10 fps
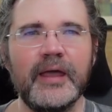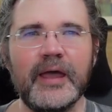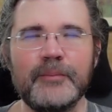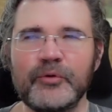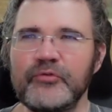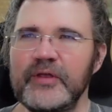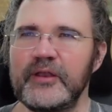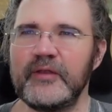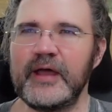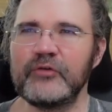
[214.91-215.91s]
and proceed
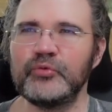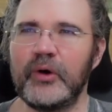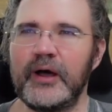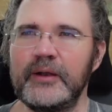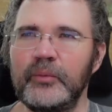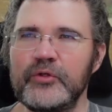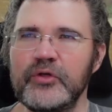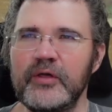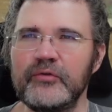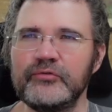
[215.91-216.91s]
to the next one, which
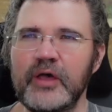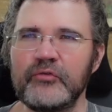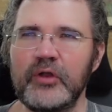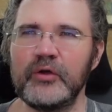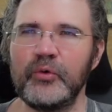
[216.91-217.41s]
is Tesla